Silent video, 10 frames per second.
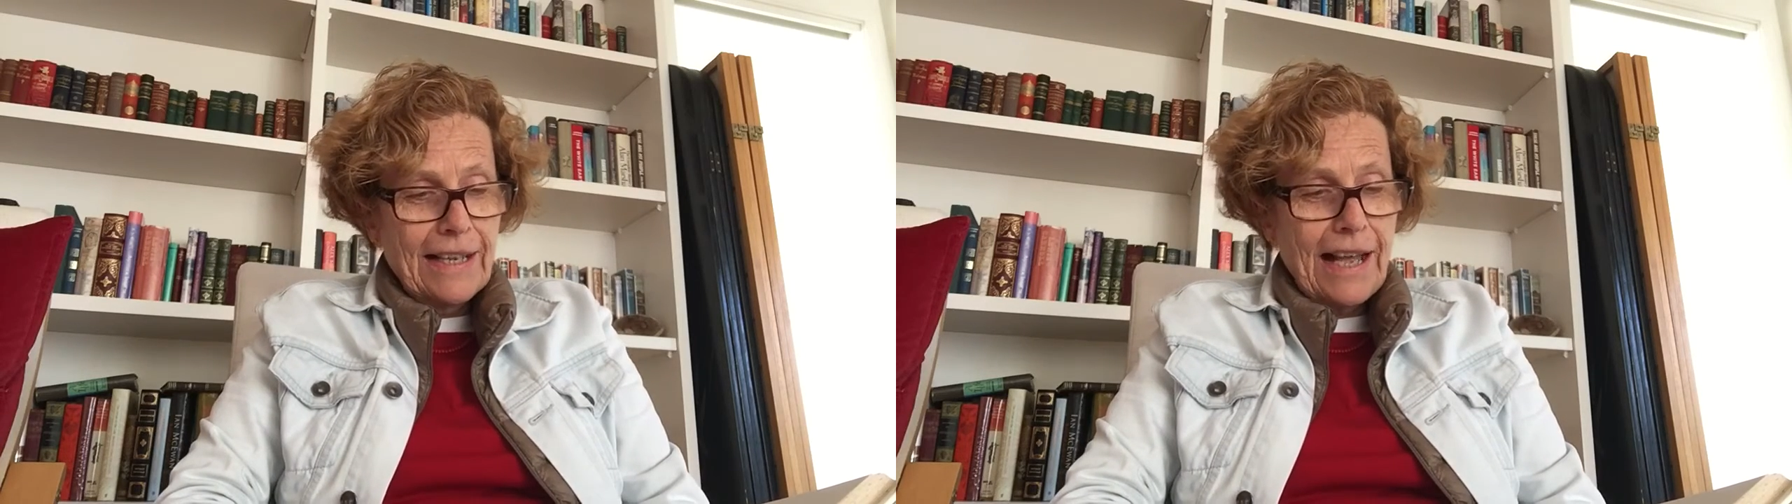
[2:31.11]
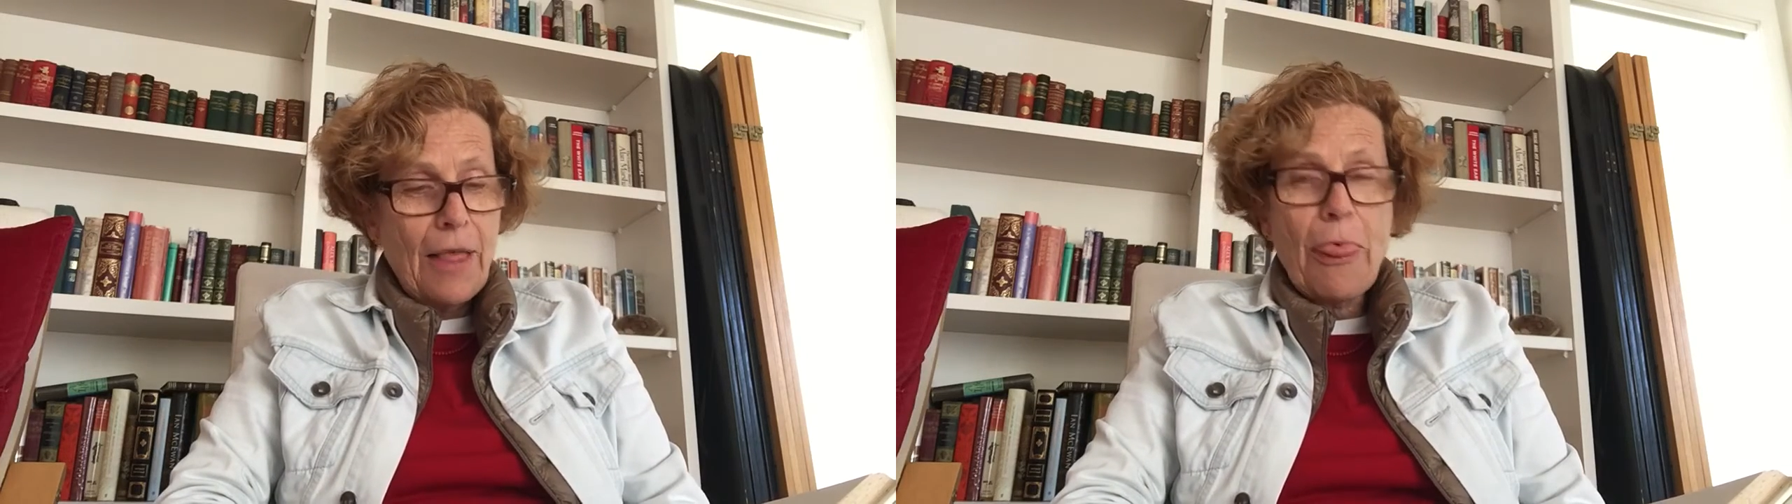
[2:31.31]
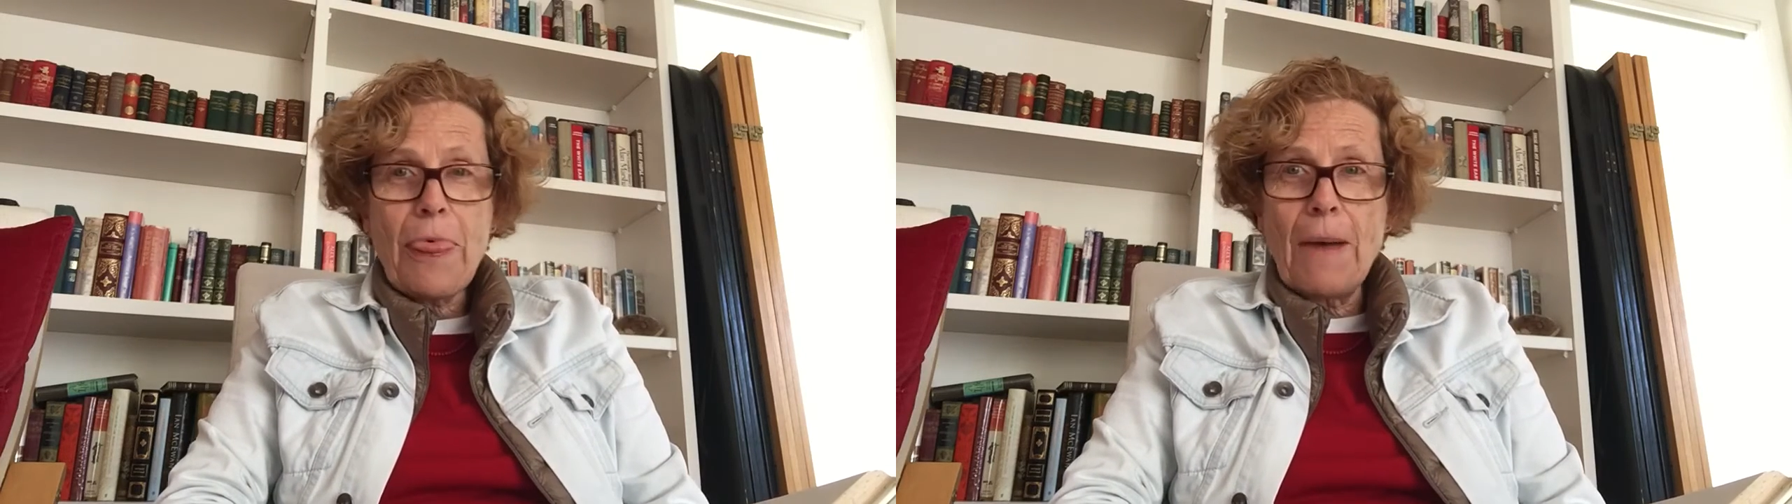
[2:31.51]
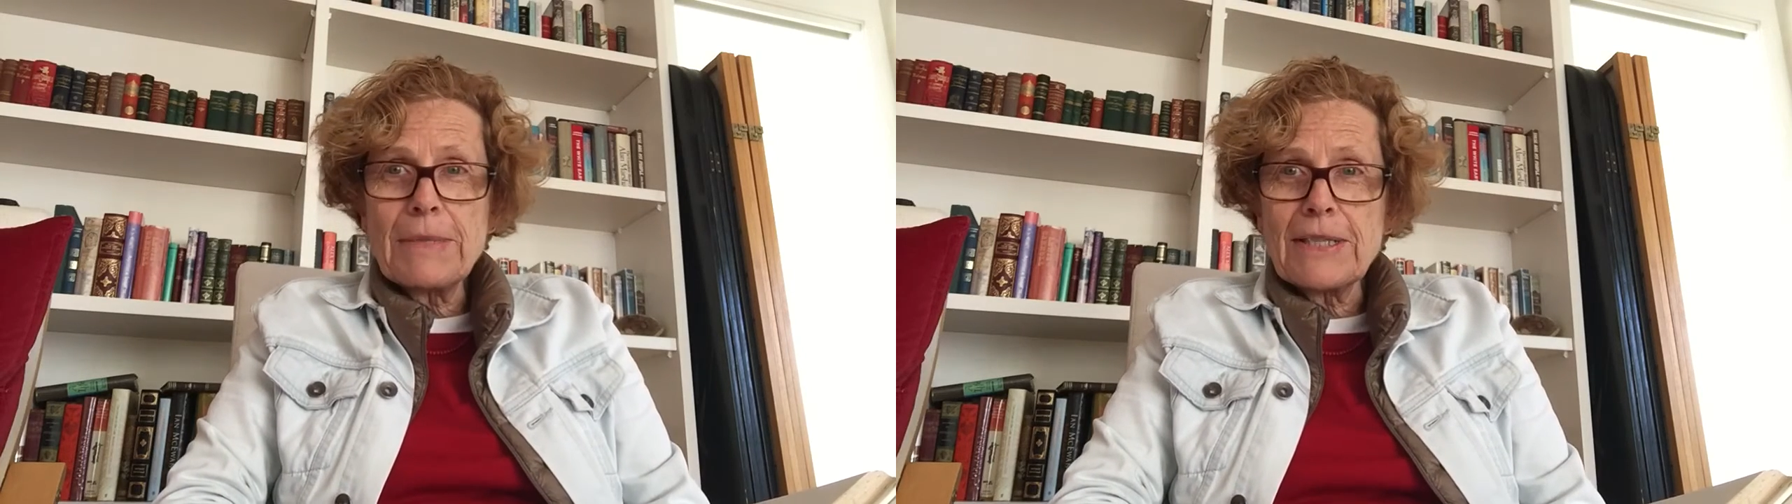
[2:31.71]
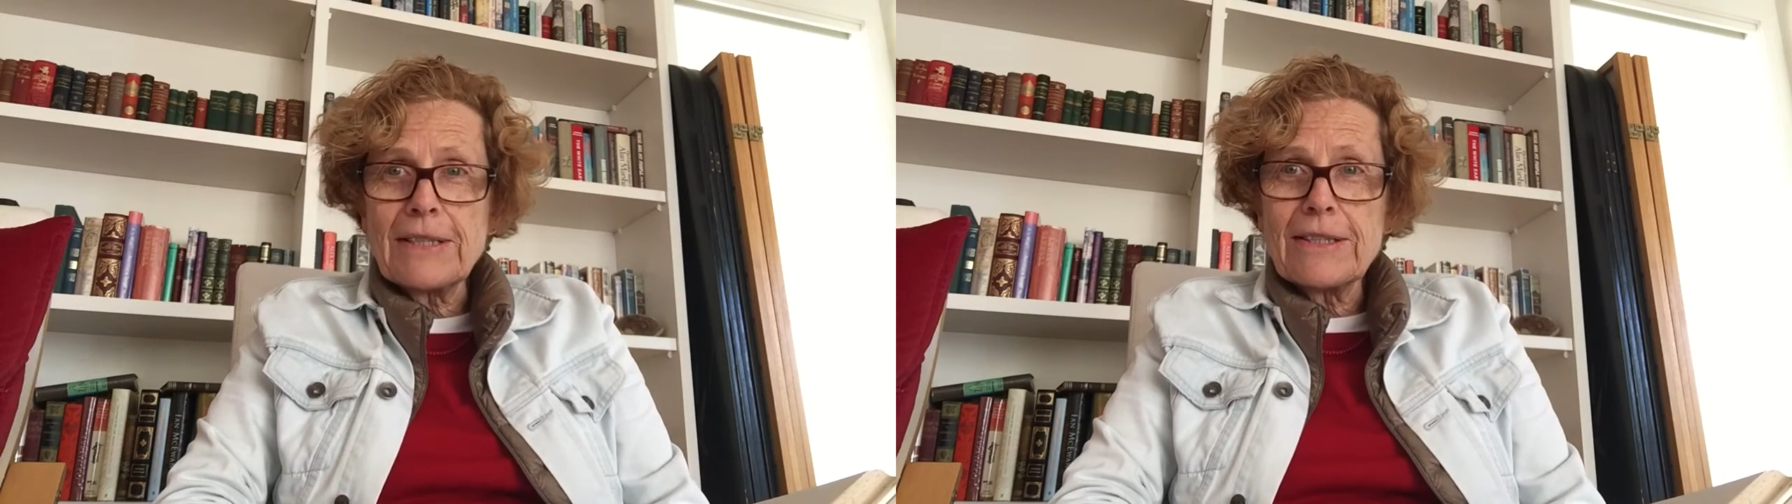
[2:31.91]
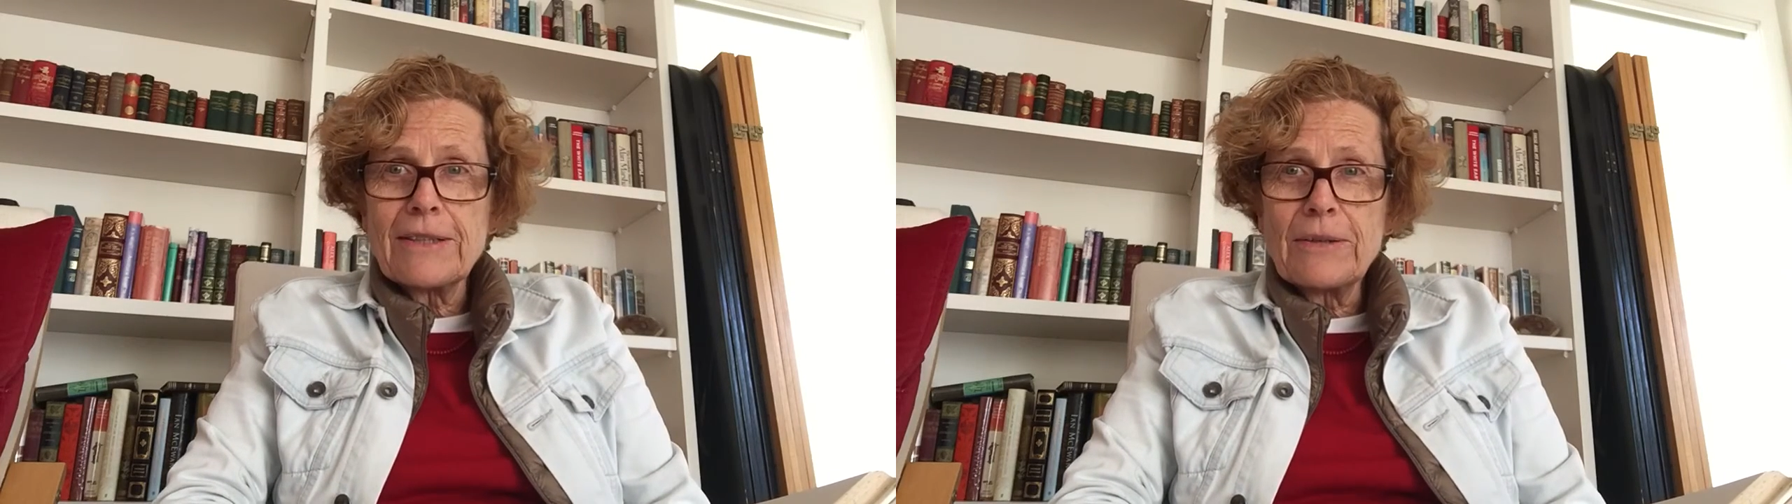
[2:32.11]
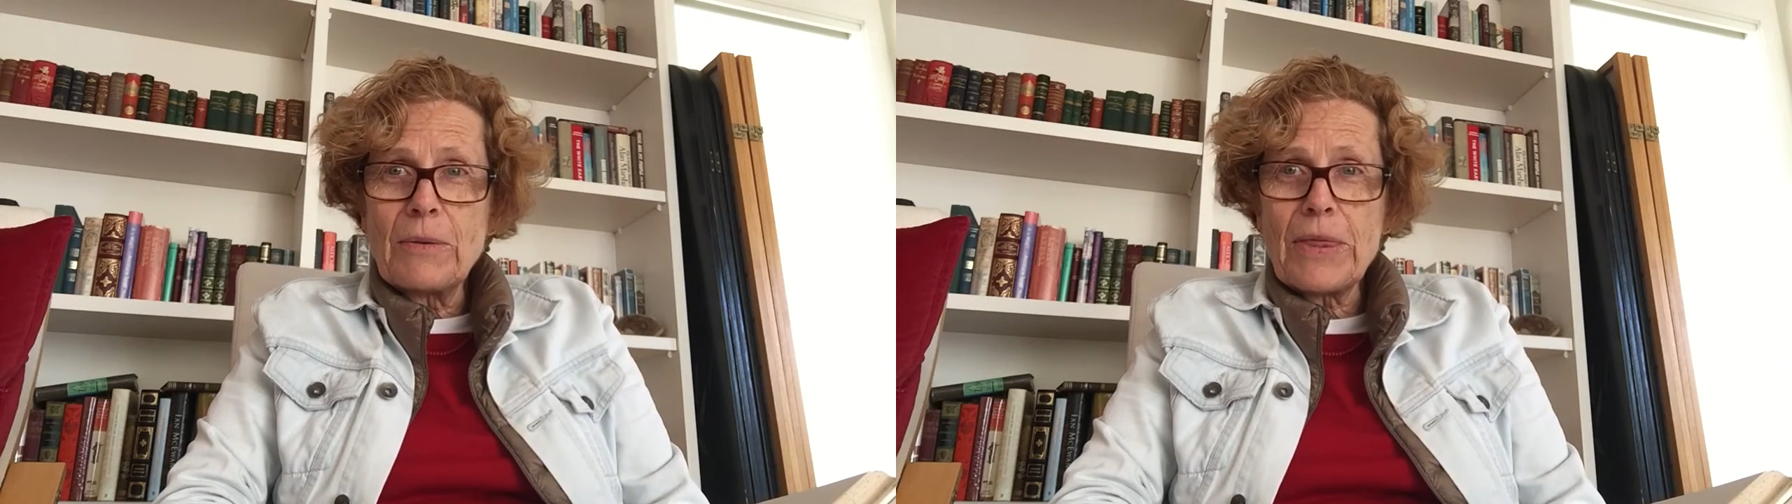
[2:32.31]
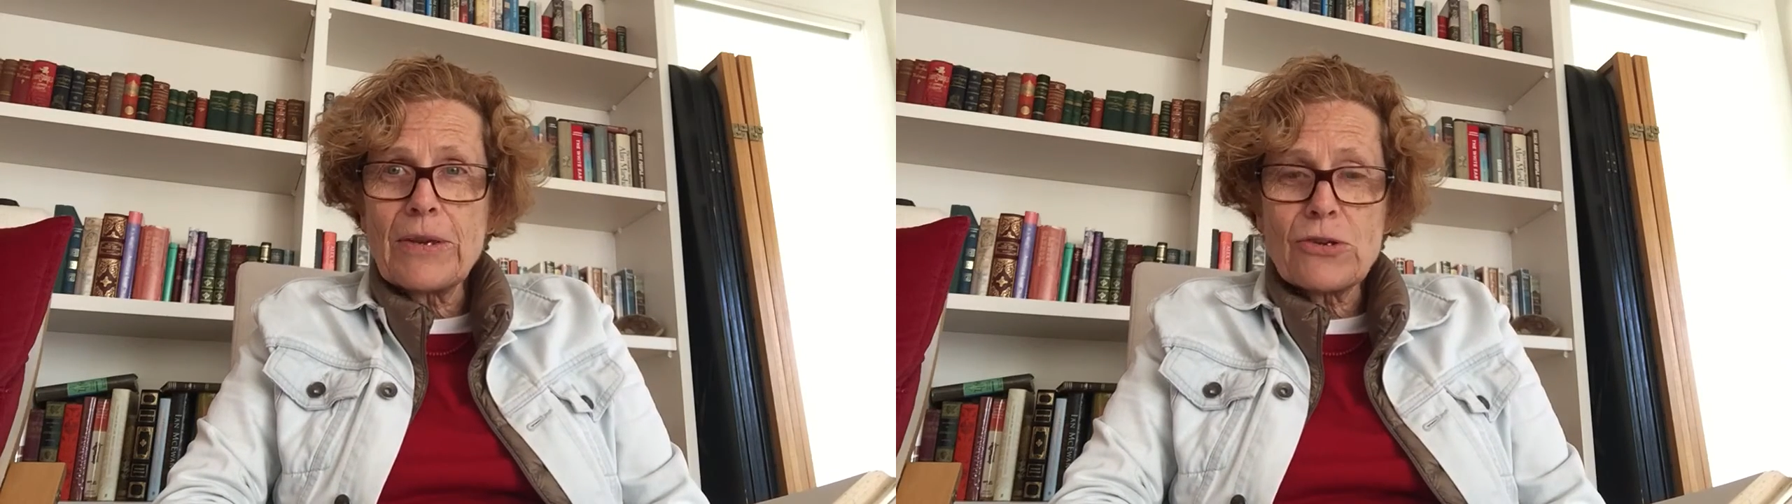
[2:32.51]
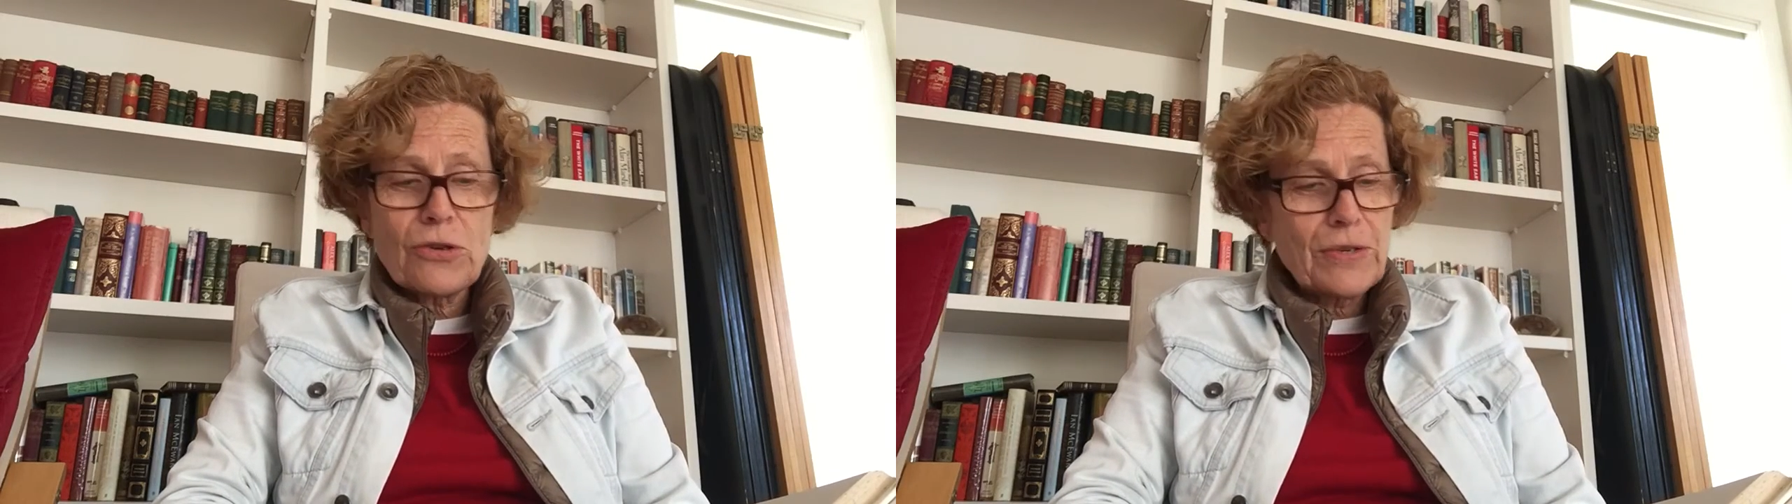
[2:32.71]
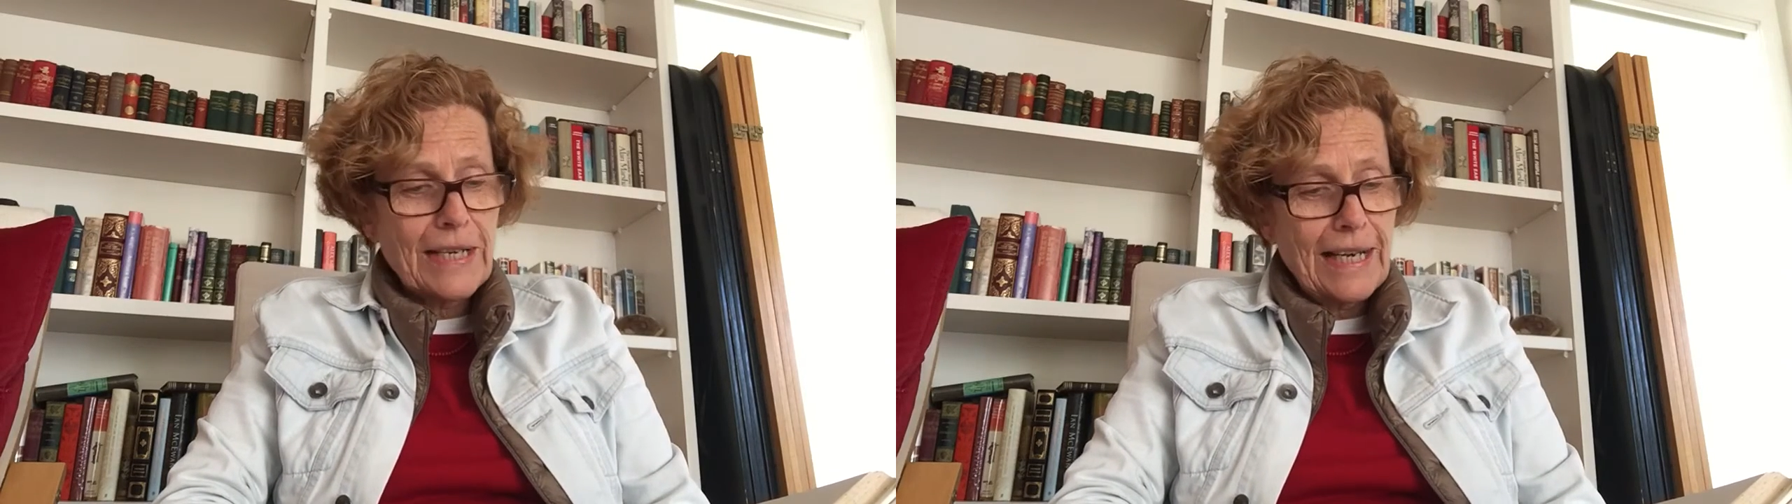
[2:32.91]
and thumped it with a
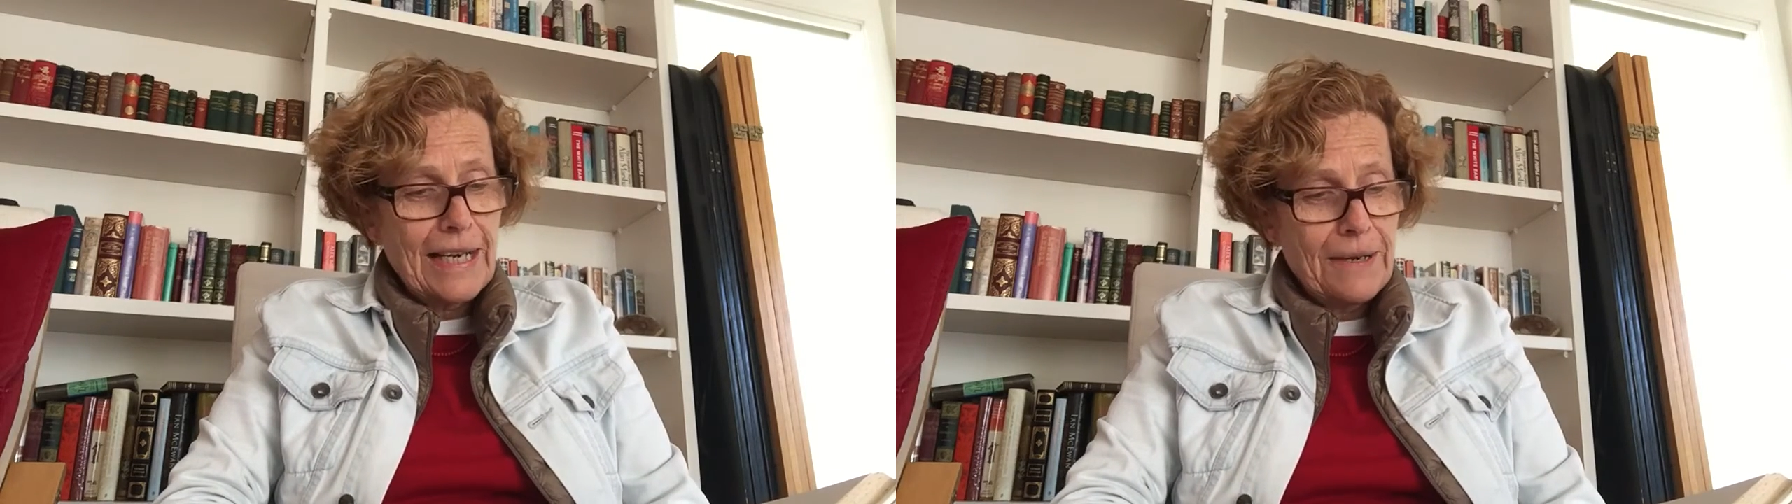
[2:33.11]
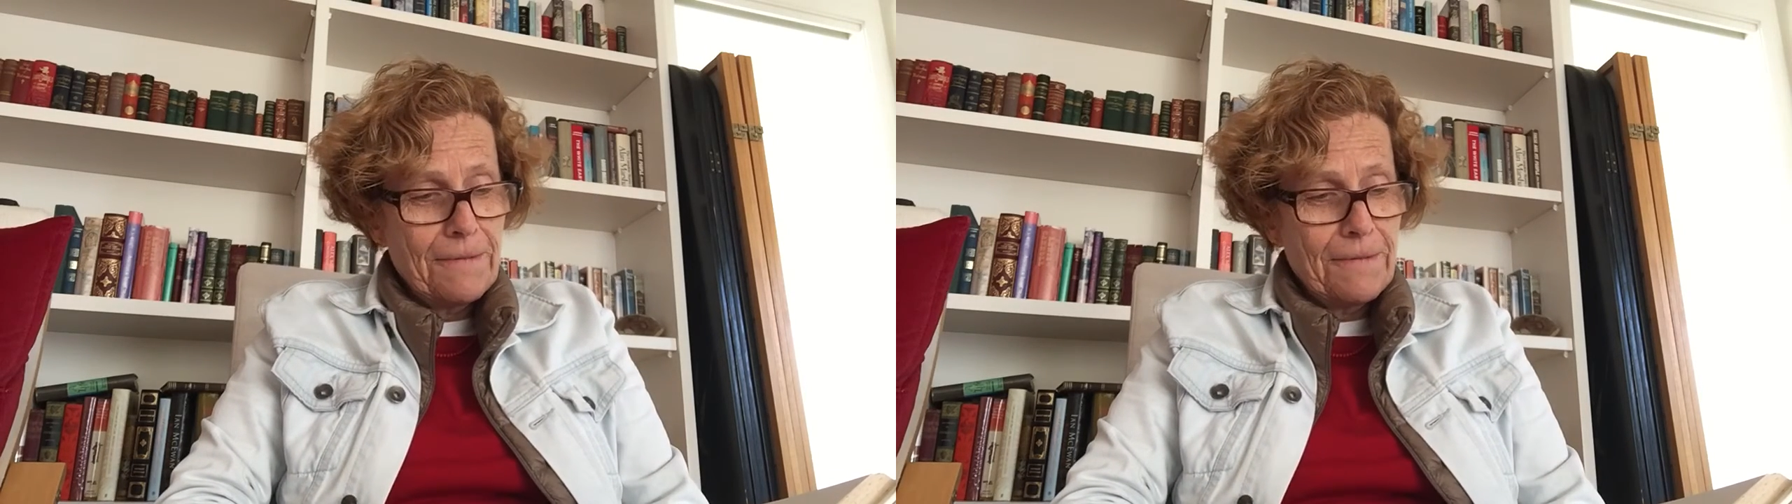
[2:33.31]
tree.